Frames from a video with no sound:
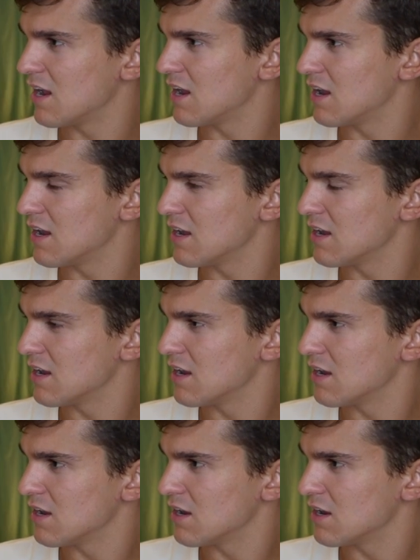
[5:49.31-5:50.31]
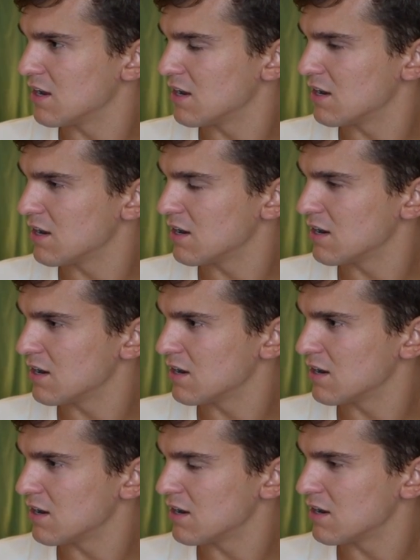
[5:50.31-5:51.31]

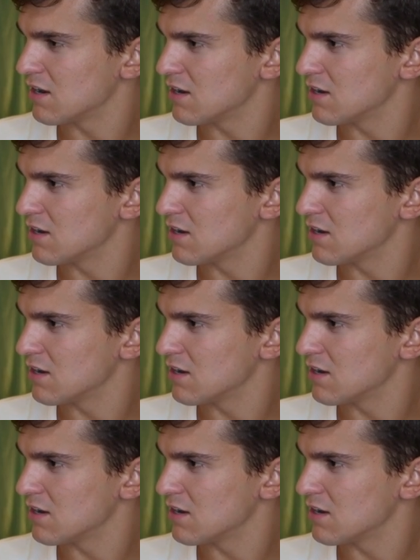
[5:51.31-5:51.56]
[no speech]